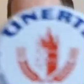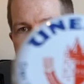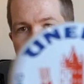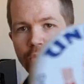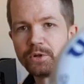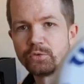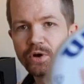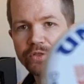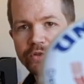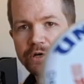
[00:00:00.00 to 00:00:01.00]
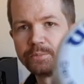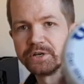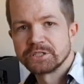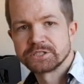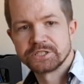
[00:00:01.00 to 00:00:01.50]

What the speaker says: normal one, their best